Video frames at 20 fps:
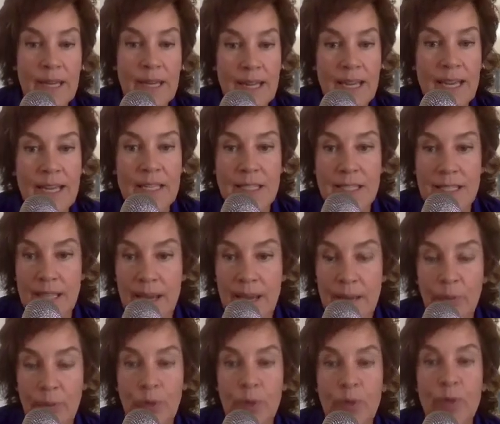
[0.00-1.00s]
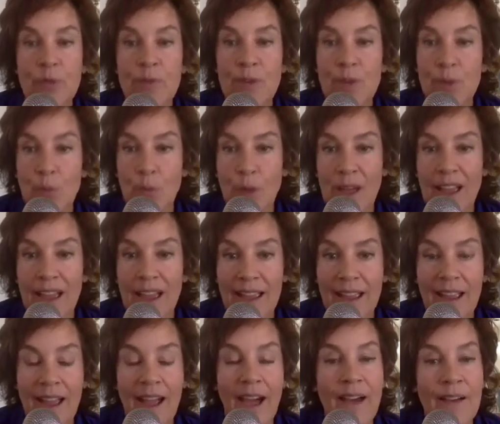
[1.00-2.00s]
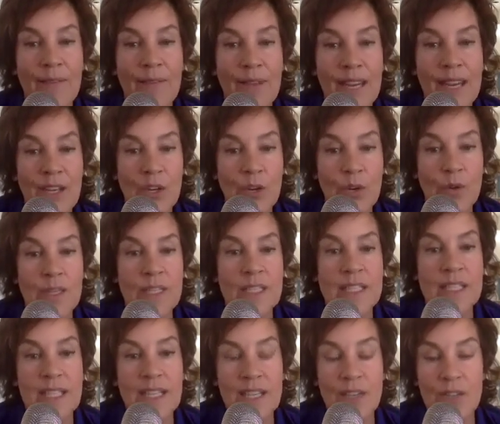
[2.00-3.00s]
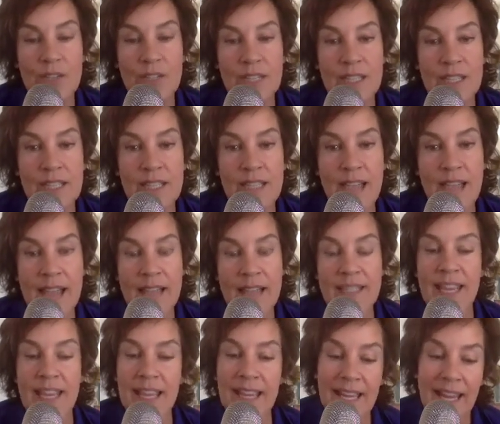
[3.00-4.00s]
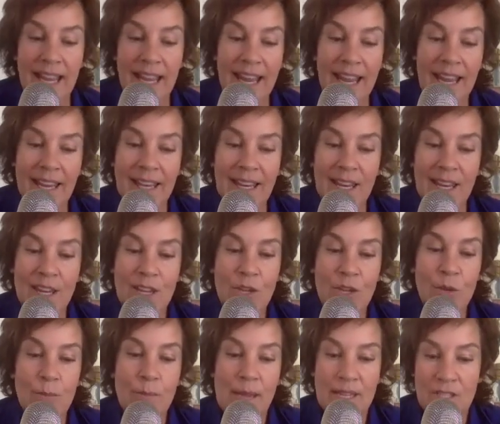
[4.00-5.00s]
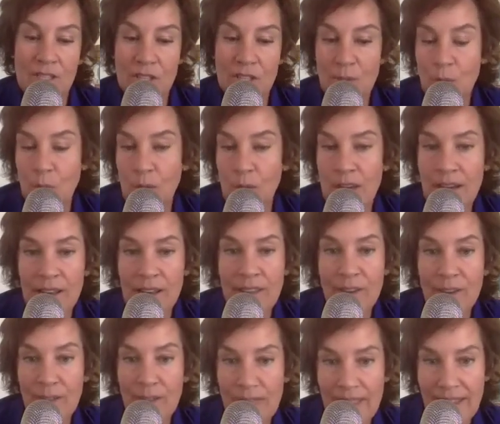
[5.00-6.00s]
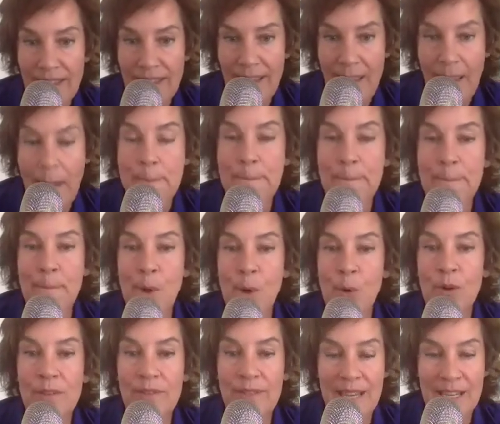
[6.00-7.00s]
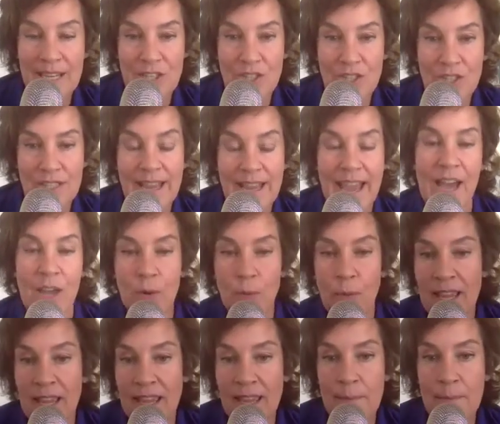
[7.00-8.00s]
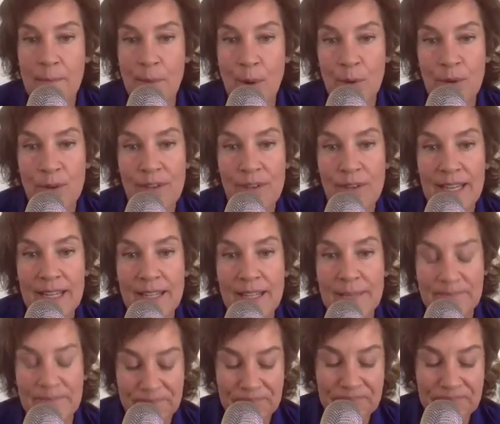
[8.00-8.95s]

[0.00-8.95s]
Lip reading: is a proven way of increasing your success. And you mentioned one other thing, motivation. How do I get motivated?